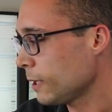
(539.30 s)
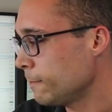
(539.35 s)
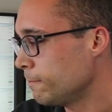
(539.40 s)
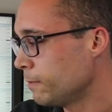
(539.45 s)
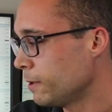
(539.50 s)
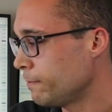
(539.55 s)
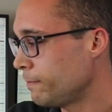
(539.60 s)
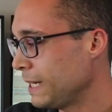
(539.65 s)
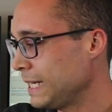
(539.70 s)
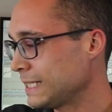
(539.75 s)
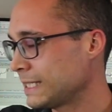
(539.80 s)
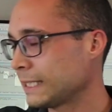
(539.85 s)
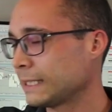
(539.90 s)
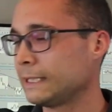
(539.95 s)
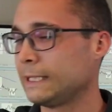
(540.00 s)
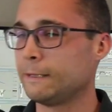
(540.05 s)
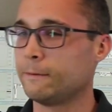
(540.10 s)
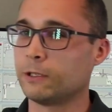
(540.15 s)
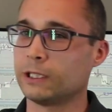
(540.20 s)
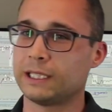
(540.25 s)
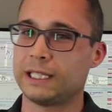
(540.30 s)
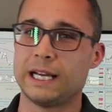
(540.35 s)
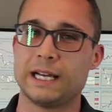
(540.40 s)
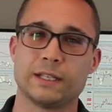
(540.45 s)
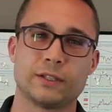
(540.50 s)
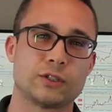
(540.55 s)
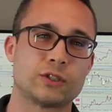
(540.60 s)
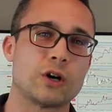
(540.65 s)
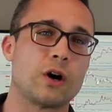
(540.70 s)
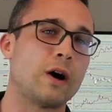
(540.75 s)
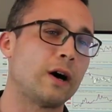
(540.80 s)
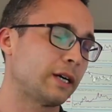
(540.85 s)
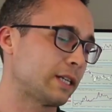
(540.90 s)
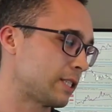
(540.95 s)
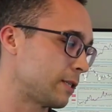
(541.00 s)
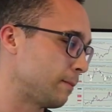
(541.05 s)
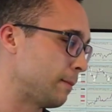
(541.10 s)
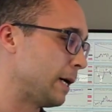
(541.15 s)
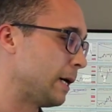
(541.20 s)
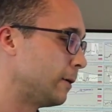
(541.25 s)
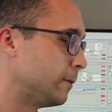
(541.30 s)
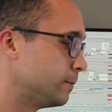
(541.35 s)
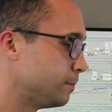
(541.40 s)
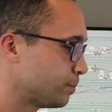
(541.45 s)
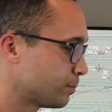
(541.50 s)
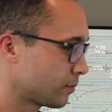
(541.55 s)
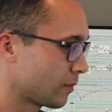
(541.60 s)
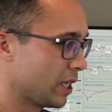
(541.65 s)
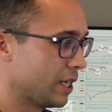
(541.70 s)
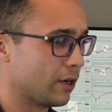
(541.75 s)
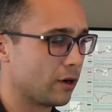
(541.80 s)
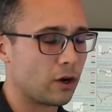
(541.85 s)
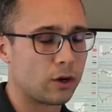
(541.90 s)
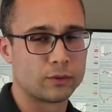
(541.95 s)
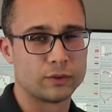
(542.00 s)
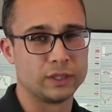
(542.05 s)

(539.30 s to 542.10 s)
But basically what that talks about, and it all